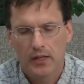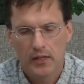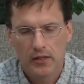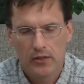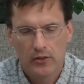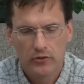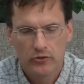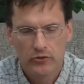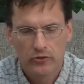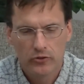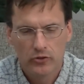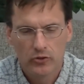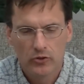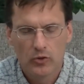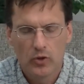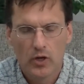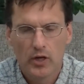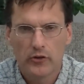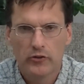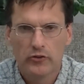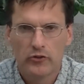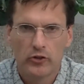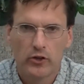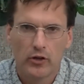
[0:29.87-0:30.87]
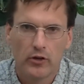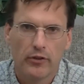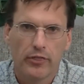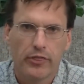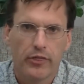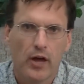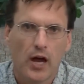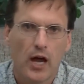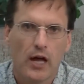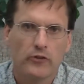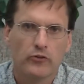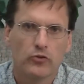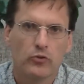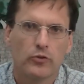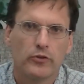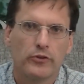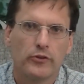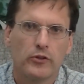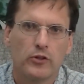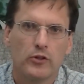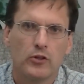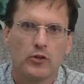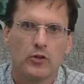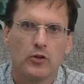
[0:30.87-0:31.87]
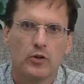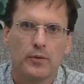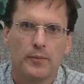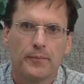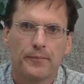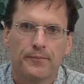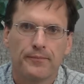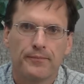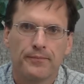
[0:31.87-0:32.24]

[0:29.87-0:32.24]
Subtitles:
is to share thoughts with you.